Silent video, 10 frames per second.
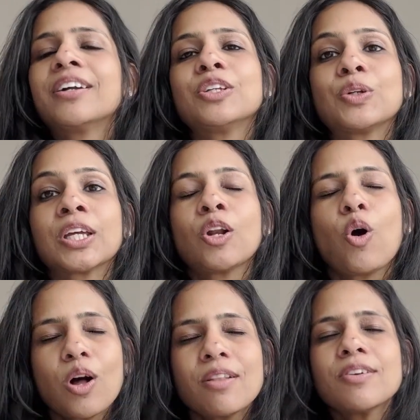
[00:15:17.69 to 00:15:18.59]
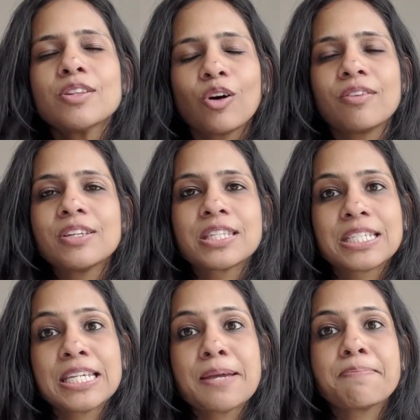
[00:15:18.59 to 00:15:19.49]
you can always
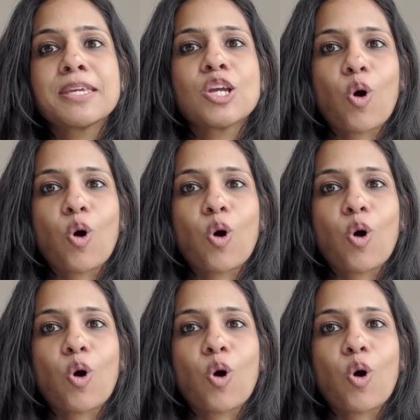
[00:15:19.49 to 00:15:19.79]
DM me